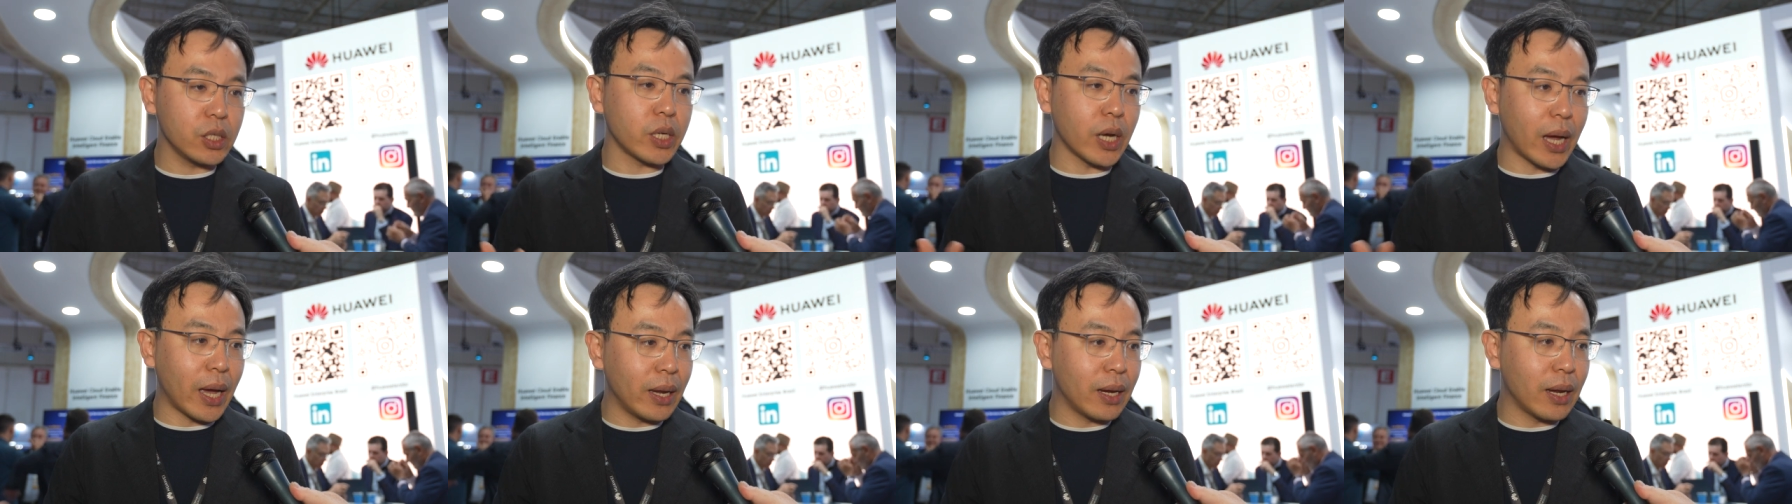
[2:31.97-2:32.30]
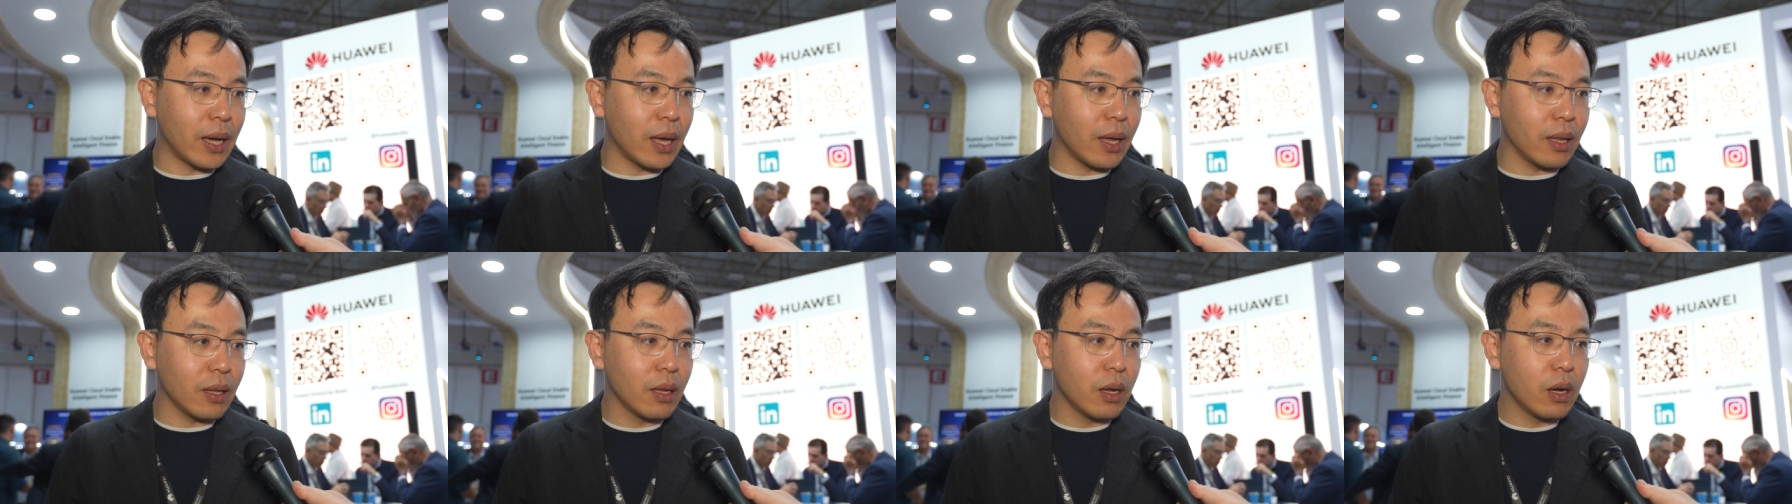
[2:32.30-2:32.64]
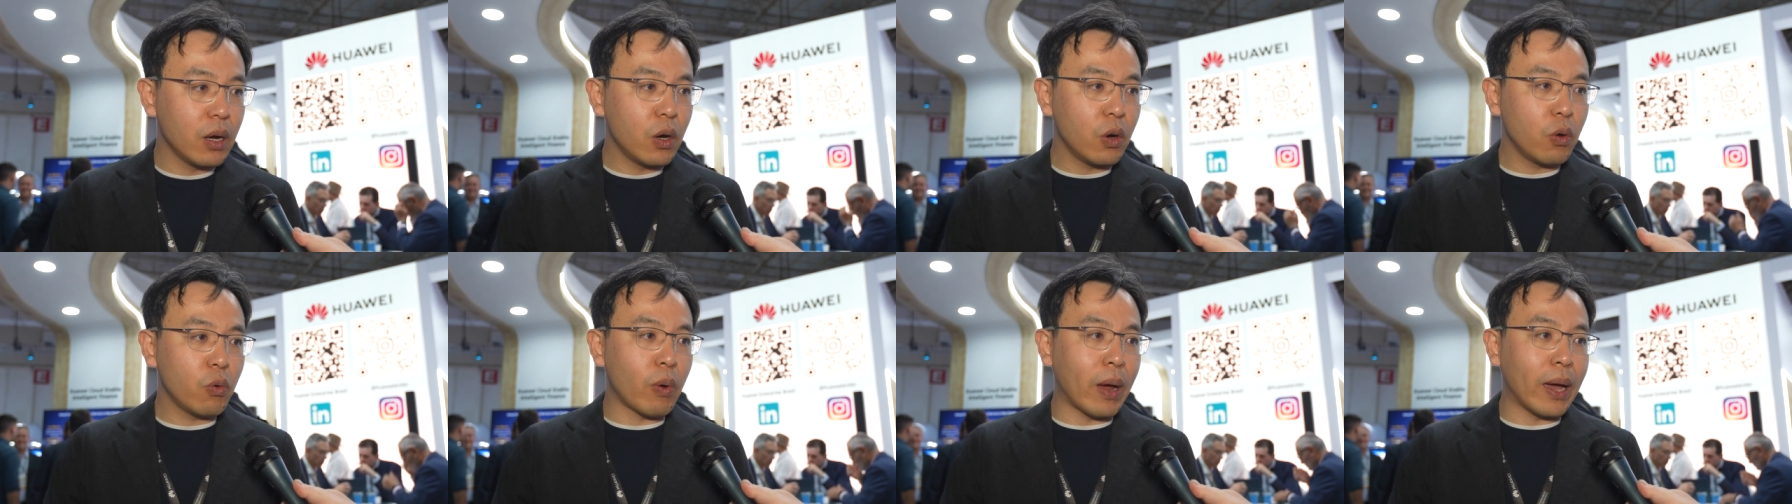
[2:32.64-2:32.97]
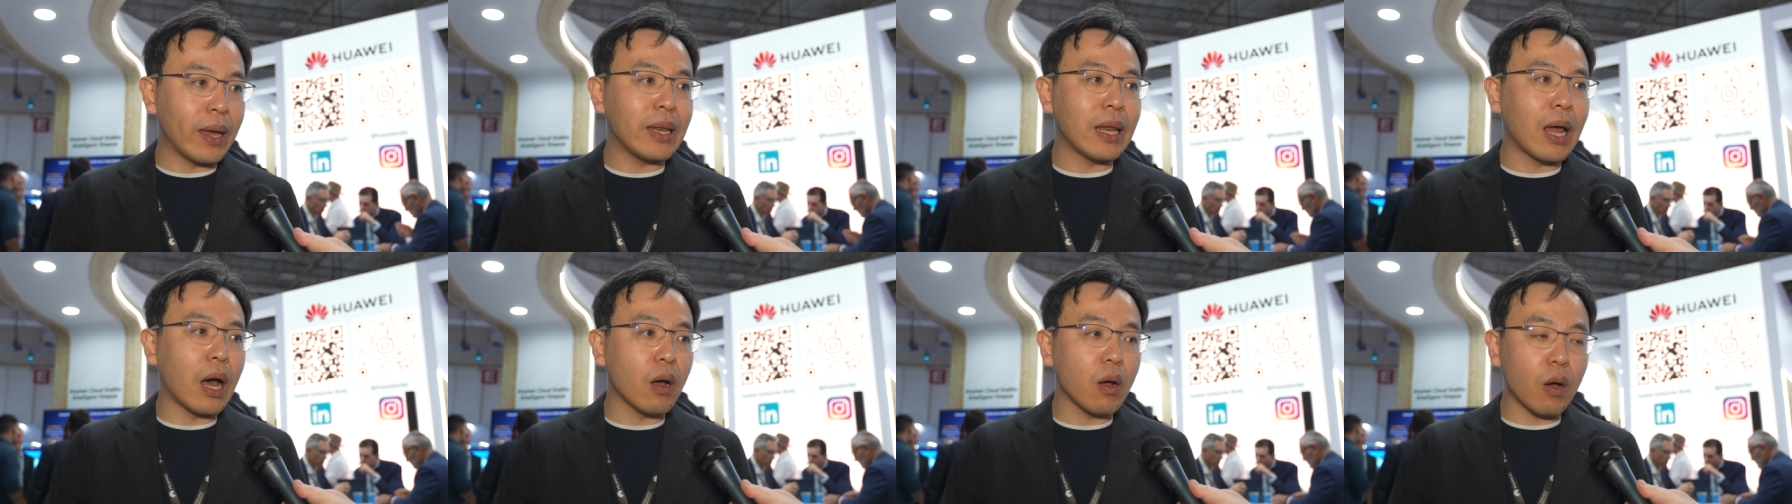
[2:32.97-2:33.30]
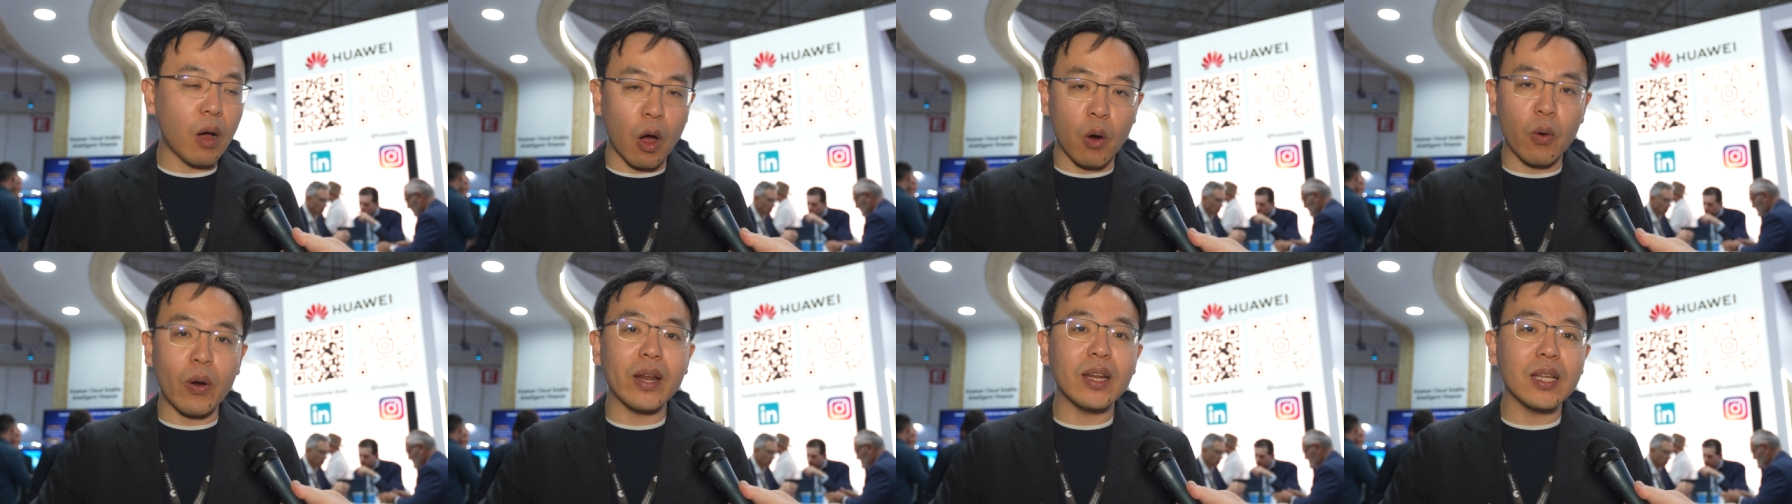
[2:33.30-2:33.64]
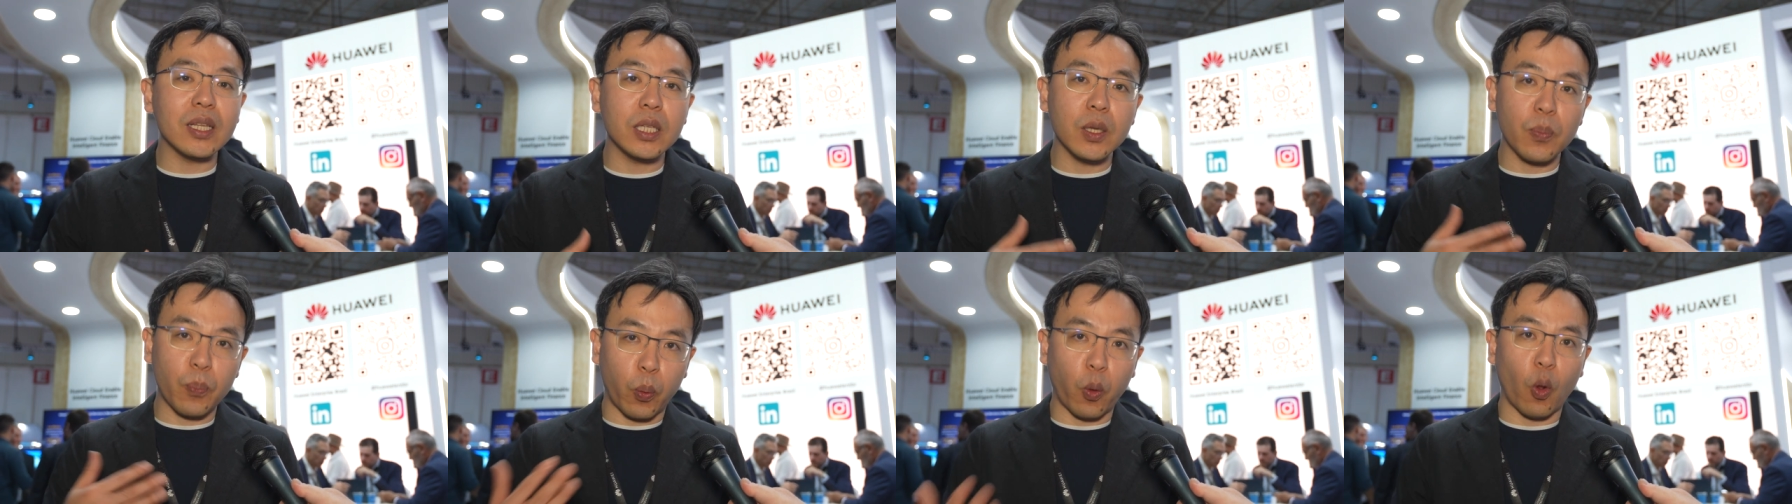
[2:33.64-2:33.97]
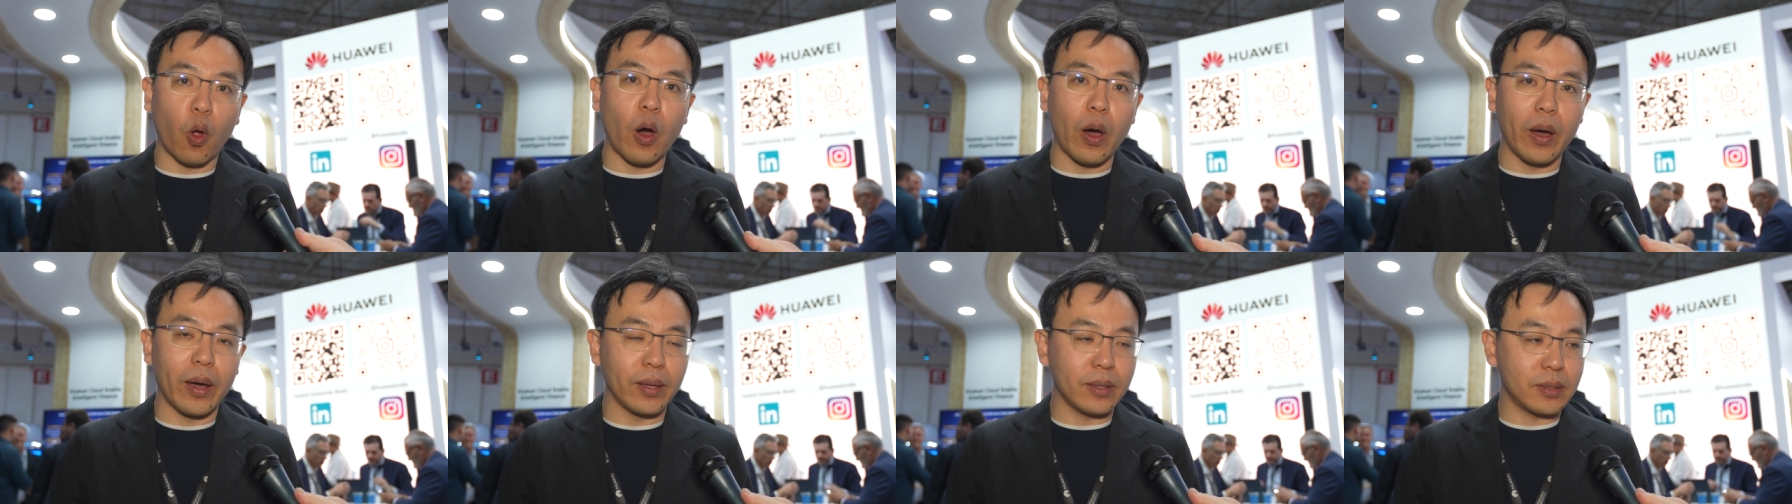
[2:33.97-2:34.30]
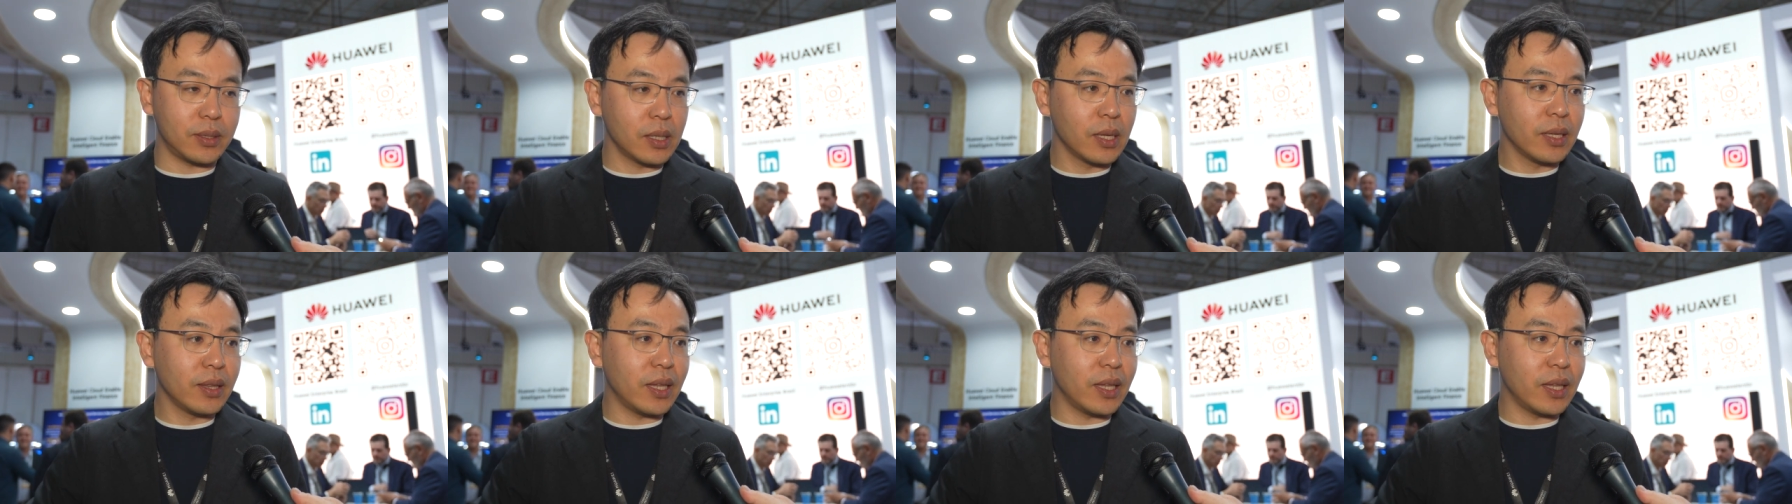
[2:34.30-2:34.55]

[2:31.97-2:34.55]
China right now already deployed.